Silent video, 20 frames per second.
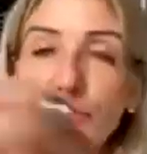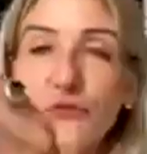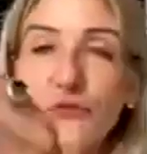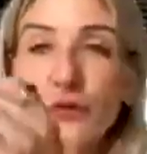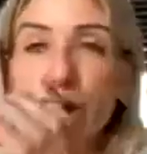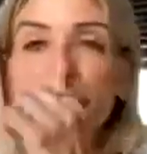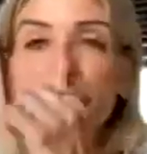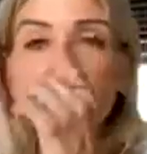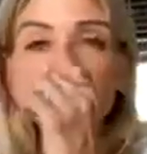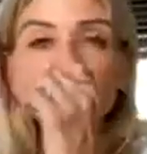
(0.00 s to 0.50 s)
or if
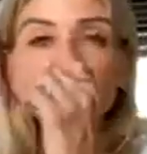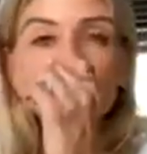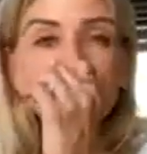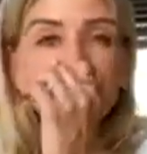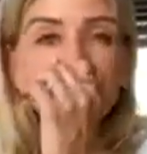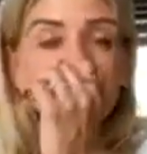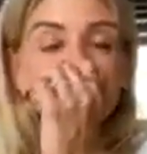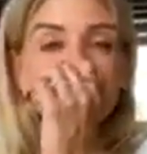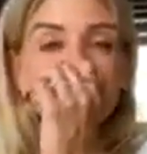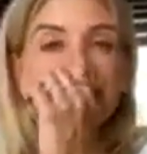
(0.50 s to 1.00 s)
you are
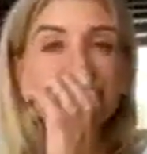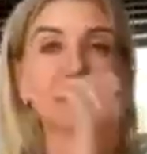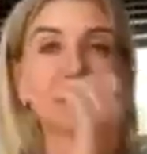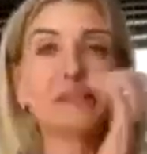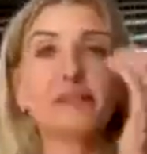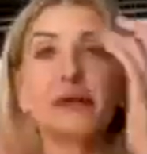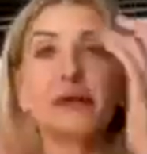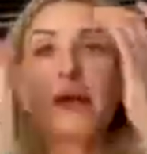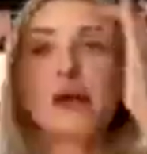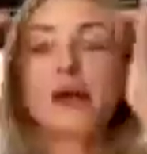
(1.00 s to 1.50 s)
interested
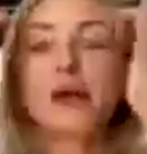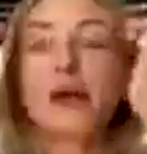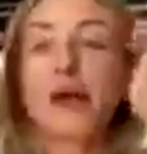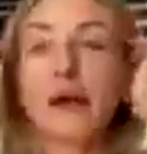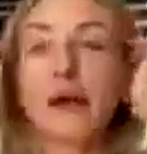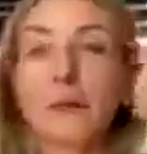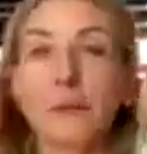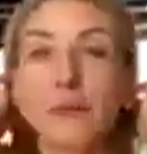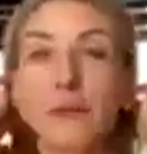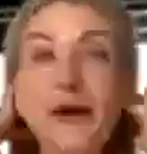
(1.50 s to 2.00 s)
in
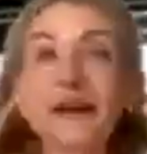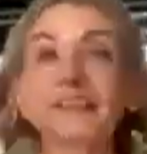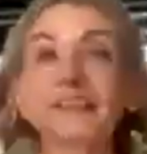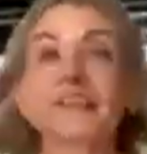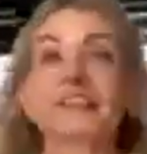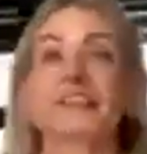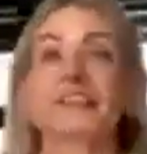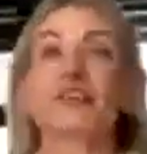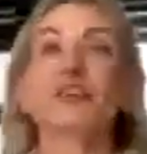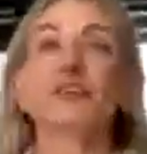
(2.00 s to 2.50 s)

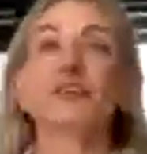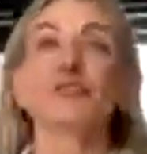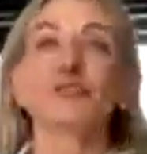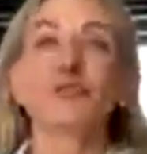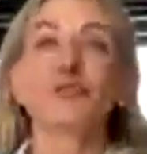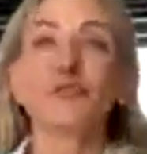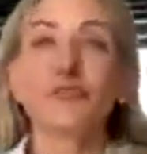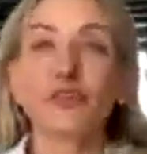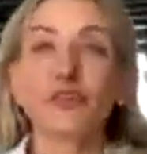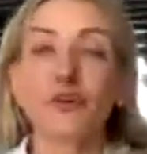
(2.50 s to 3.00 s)
practicing
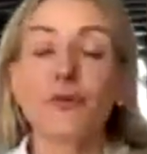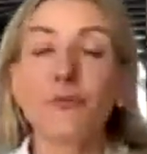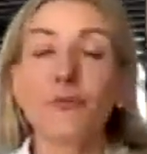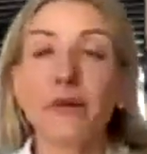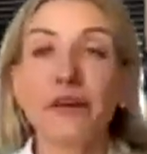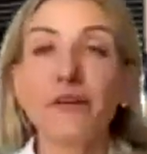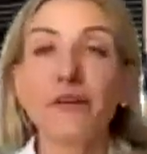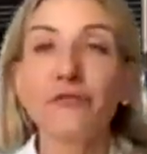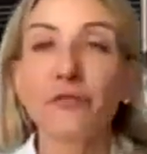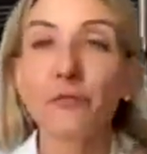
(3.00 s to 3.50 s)
ozone
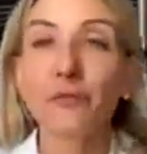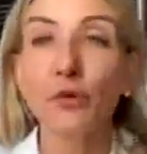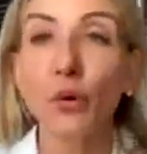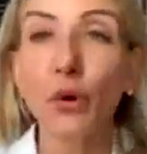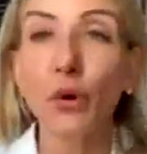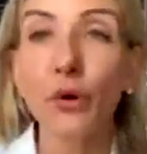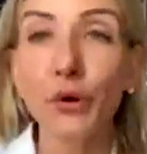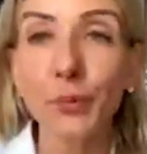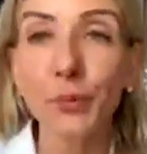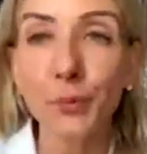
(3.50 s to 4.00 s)
therapy from your
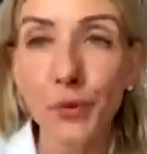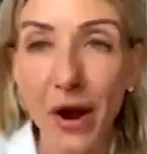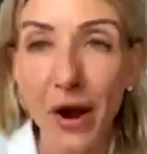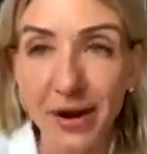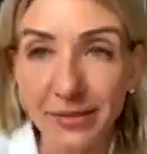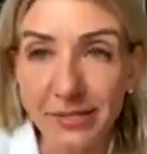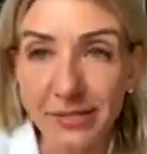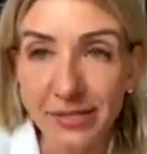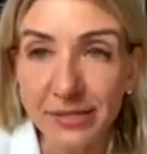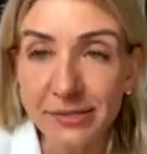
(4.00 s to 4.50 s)
own
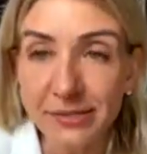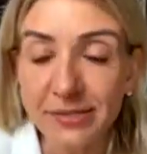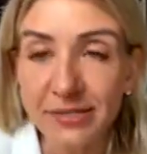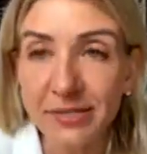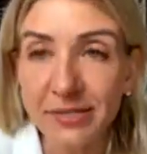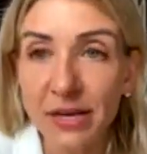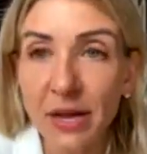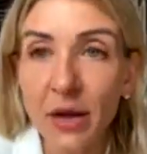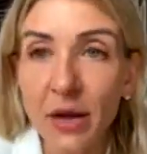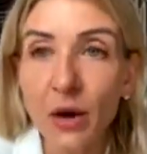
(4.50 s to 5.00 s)

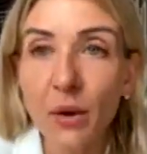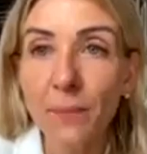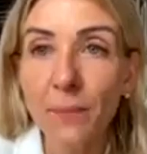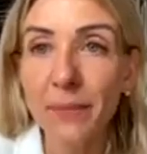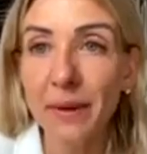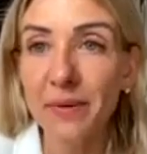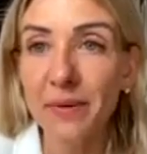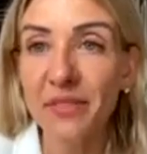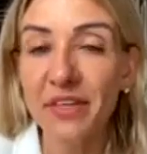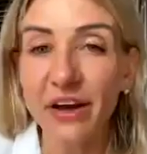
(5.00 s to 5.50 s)
practice.
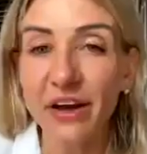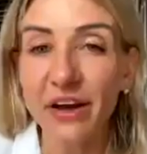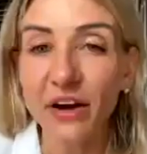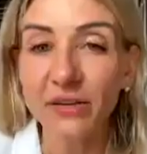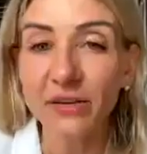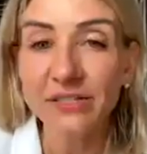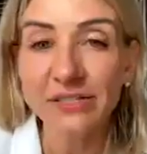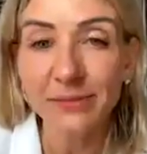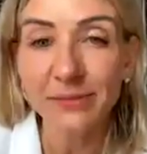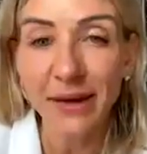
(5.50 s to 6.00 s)
Maybe there
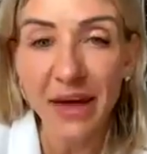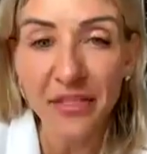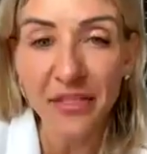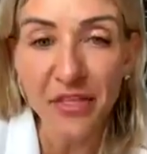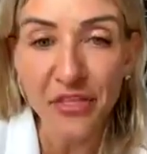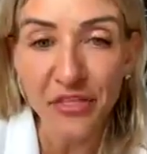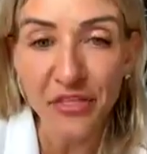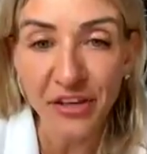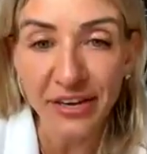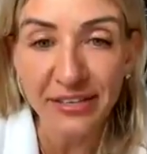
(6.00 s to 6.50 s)
are some
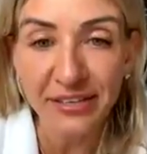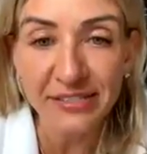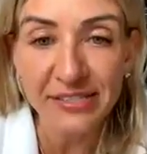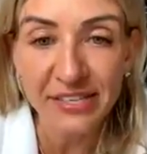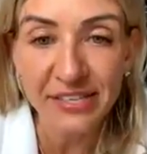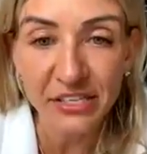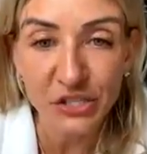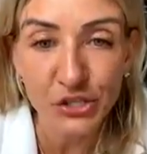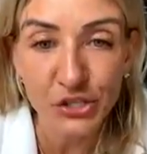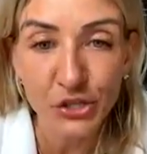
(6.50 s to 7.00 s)
other things
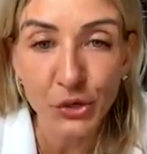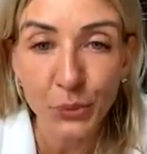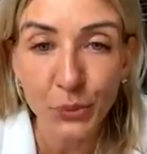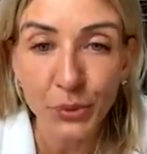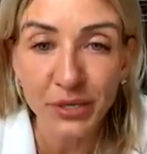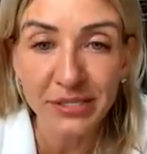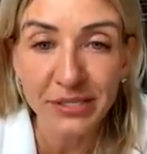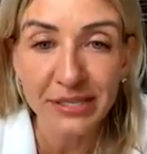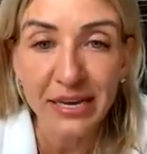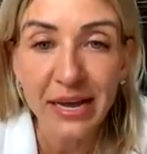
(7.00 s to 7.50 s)
that you
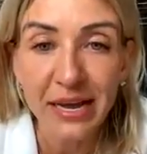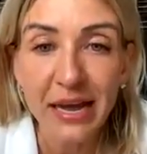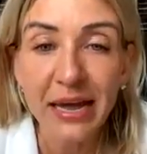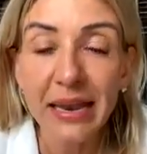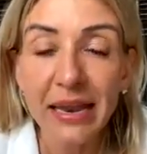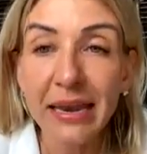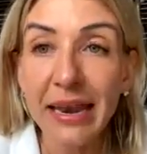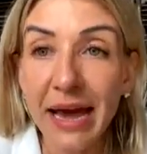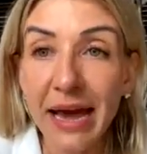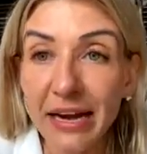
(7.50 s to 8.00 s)
would
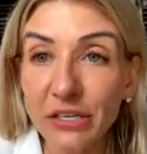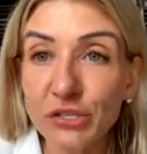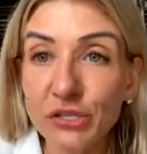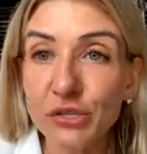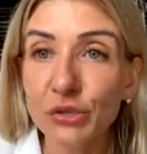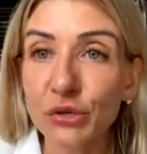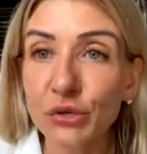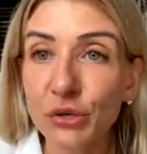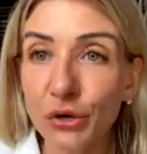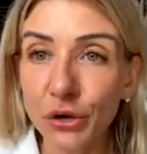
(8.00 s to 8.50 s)
like
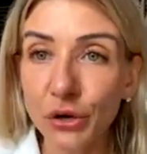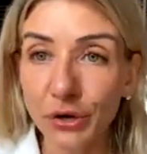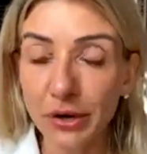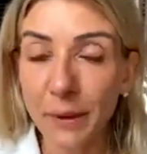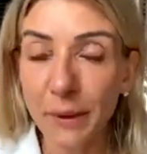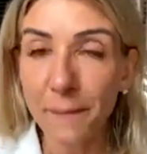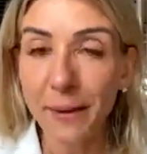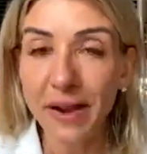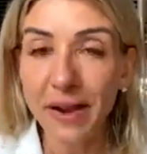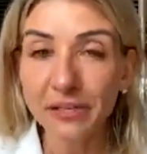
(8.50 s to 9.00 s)
to learn
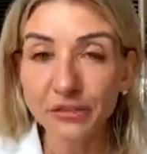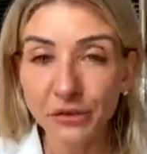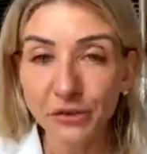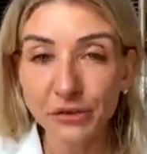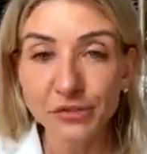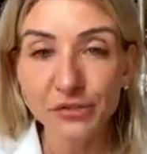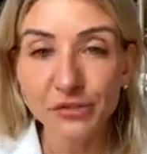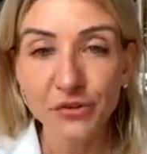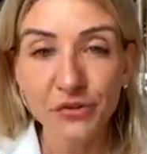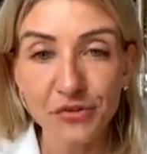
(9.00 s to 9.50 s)
about
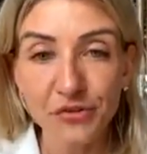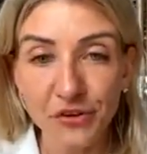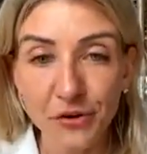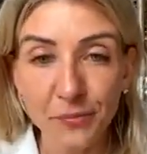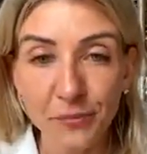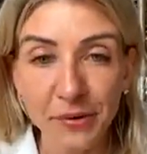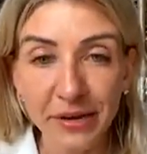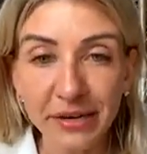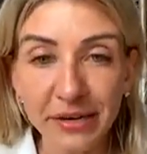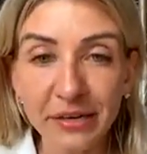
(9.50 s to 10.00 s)
ozone
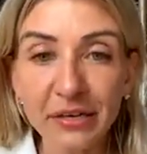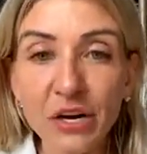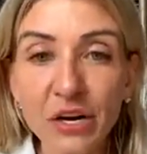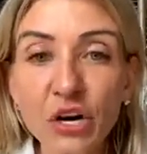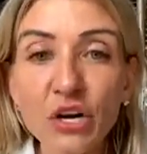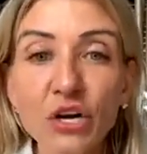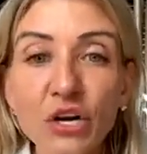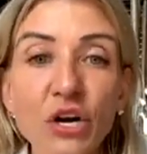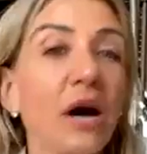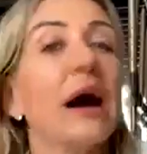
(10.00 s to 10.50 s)
therapy.
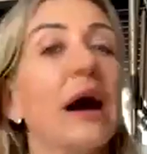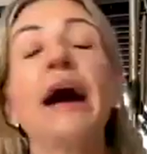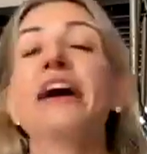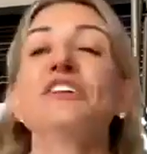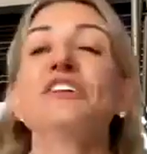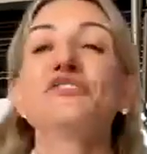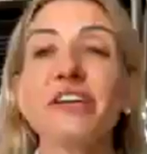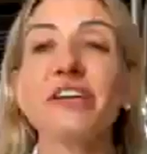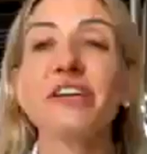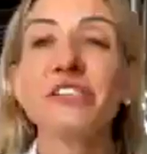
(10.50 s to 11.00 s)

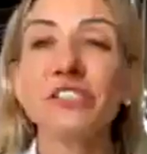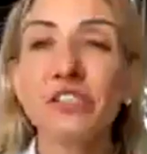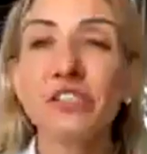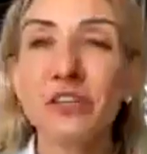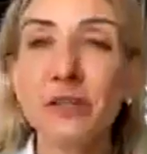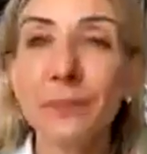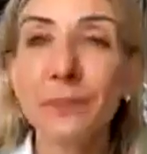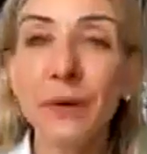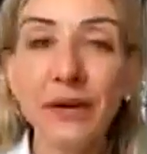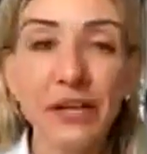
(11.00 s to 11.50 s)
Hydration
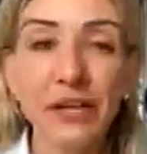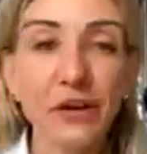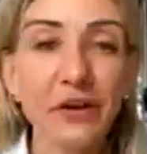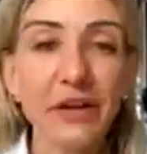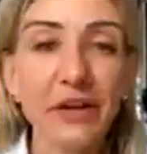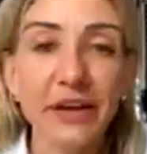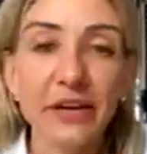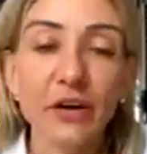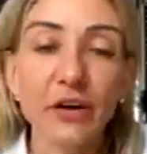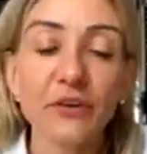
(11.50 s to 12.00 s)
in the body.
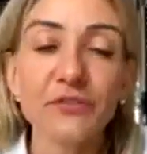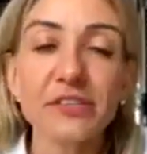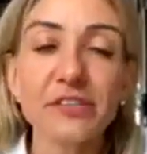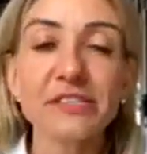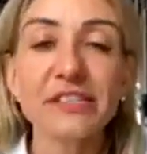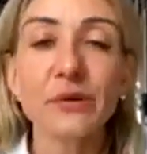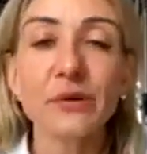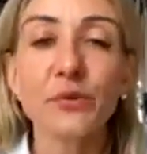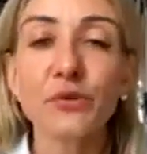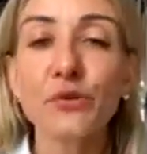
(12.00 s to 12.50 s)
Okay,
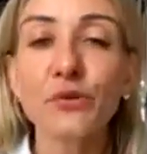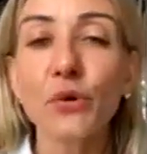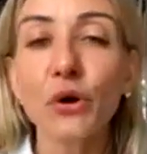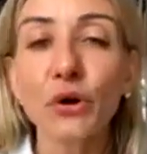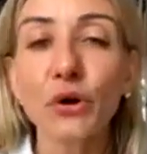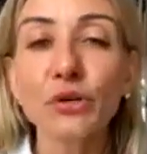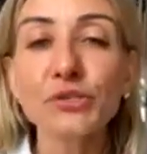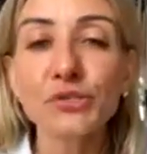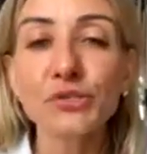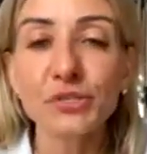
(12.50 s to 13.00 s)
obviously with your
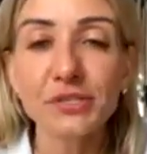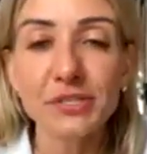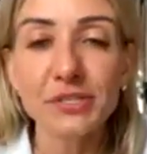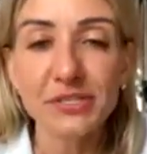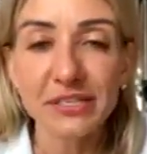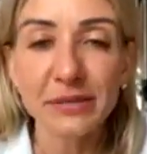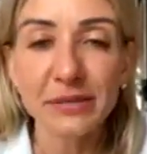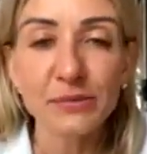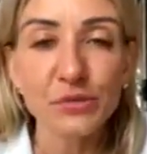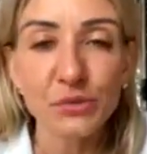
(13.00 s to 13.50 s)
ozone
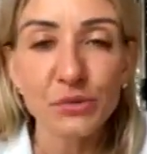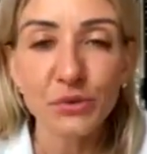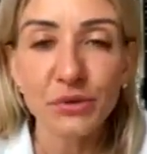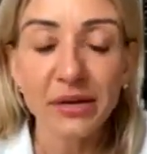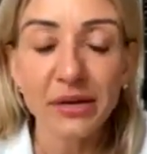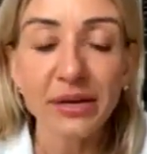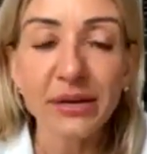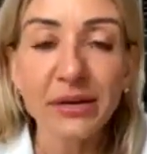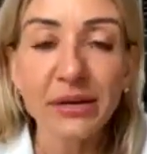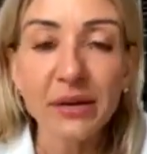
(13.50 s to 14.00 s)
steam
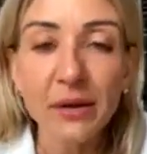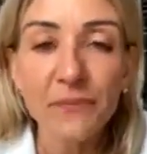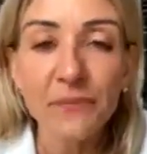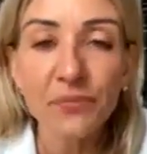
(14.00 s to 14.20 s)
sauna.